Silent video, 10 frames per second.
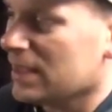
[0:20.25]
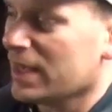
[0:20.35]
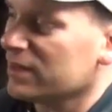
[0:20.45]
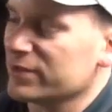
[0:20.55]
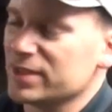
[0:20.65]

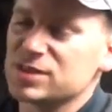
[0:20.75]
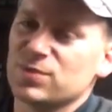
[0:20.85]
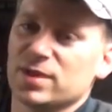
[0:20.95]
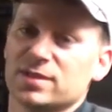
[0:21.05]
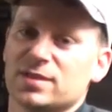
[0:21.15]
However, this
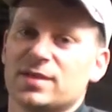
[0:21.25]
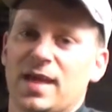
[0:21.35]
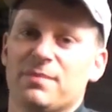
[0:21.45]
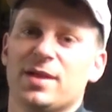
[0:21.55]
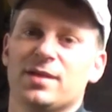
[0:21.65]
one
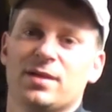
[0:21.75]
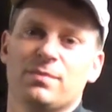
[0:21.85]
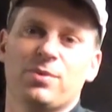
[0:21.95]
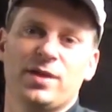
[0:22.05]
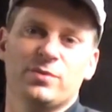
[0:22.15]
came in, the
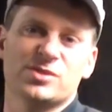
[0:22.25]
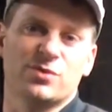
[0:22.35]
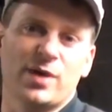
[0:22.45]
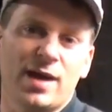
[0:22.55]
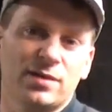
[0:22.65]
complaint was
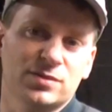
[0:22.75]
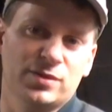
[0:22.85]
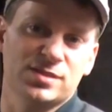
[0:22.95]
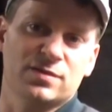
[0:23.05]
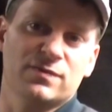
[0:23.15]
a rattle
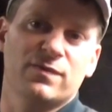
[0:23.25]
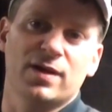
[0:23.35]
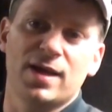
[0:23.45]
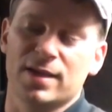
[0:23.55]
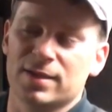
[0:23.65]
noise in the
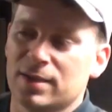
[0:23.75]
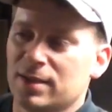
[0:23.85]
front end.